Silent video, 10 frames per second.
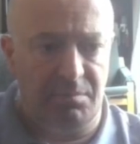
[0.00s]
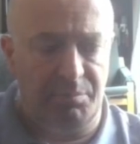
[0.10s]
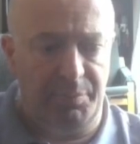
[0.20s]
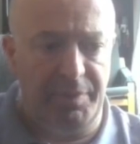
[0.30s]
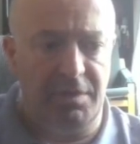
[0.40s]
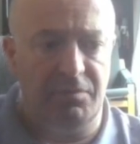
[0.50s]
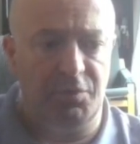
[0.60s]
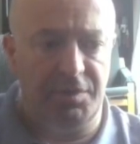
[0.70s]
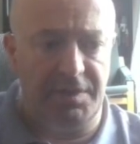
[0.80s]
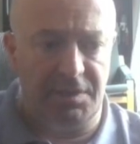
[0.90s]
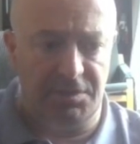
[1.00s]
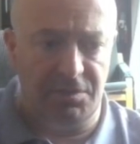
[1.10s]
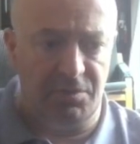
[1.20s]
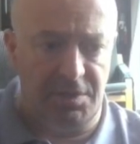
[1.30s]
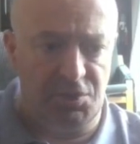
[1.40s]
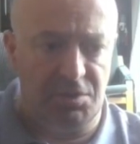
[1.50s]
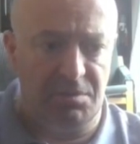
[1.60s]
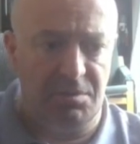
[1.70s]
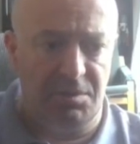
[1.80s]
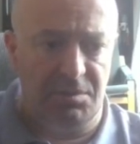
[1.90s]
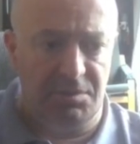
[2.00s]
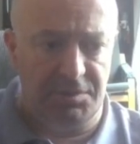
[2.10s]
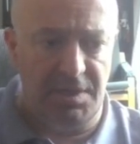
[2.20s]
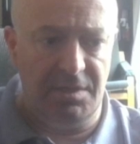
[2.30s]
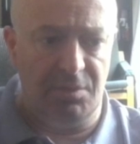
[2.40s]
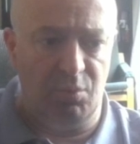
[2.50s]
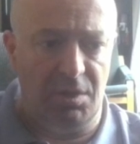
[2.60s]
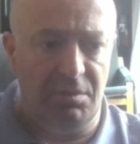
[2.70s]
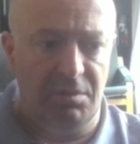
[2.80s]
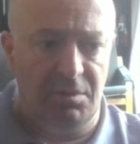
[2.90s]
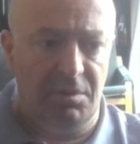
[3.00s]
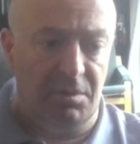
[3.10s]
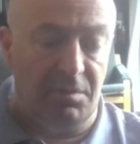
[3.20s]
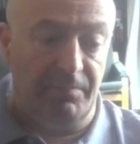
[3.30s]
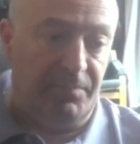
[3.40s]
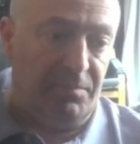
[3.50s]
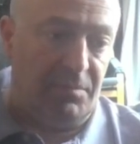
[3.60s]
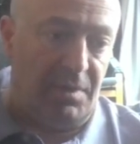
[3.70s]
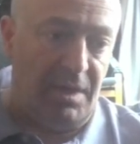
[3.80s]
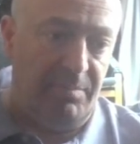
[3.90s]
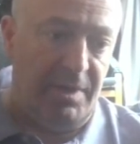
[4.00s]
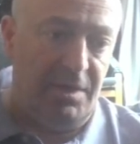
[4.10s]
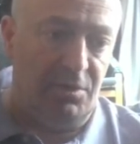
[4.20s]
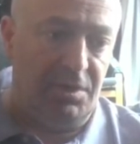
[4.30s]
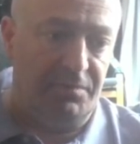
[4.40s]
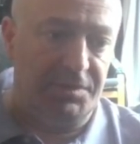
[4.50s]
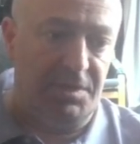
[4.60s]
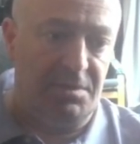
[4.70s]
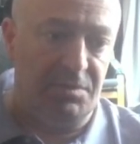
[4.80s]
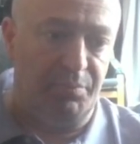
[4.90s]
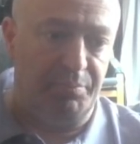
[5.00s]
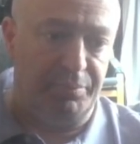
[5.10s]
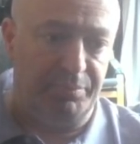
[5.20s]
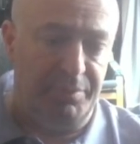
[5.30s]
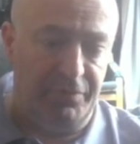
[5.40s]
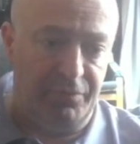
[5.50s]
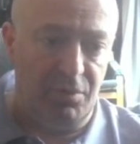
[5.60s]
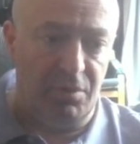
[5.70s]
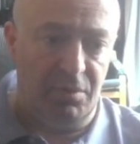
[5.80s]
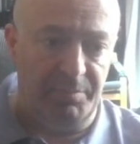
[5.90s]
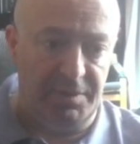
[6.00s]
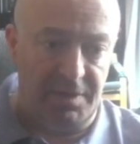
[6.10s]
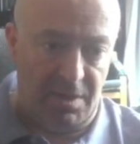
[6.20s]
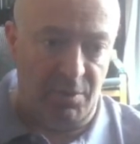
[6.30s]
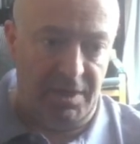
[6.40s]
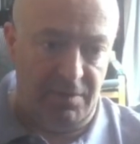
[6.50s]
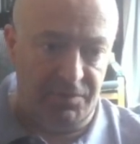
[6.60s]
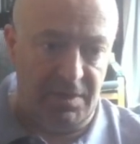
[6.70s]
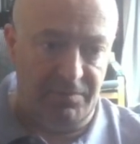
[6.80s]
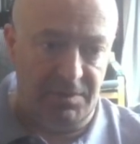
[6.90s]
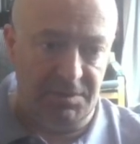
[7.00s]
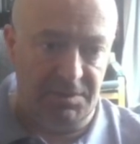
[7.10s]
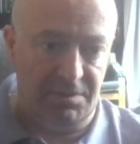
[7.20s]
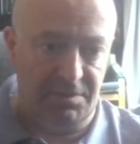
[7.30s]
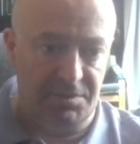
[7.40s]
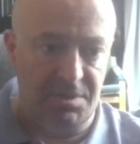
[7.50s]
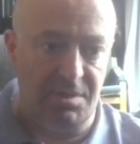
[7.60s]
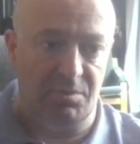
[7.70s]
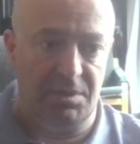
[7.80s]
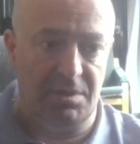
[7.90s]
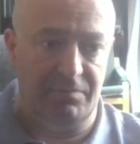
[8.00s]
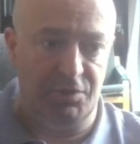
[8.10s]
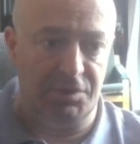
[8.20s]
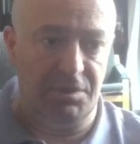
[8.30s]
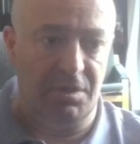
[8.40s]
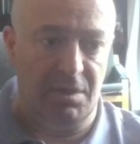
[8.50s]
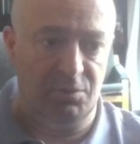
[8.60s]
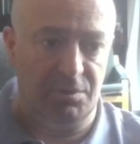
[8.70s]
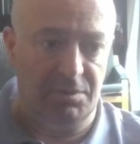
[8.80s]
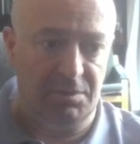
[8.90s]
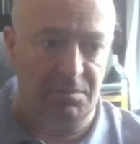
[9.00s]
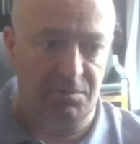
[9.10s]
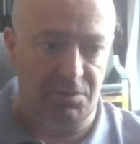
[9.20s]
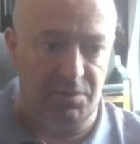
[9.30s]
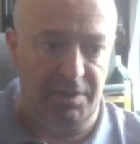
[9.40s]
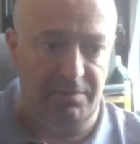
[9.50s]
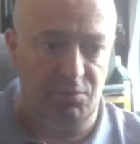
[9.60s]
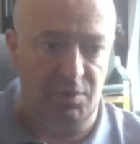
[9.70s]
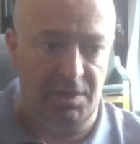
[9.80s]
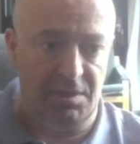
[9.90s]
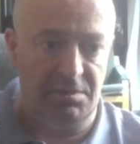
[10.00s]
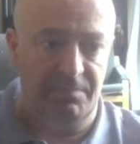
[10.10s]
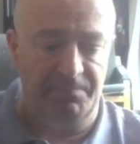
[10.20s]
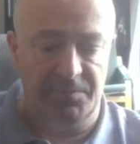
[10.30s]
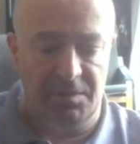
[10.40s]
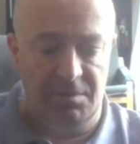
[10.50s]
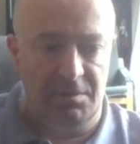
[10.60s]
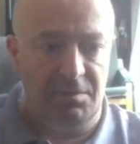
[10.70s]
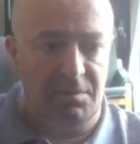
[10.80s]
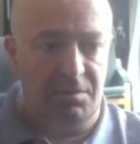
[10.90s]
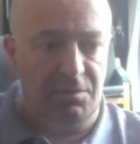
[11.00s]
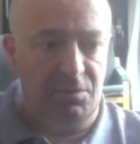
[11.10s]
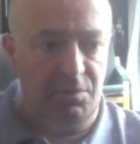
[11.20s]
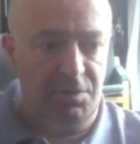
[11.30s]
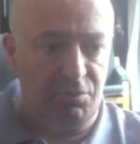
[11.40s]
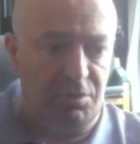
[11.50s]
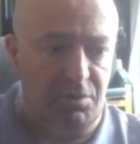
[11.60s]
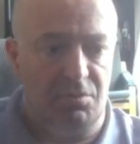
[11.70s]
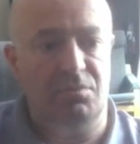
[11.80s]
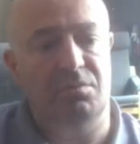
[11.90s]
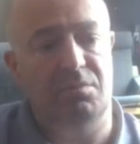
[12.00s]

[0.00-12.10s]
preparing for the next iteration, saying that, well, I may not have seen this before, but now I have definitely seen this D, right? I've just encountered it. So I have to add to this row,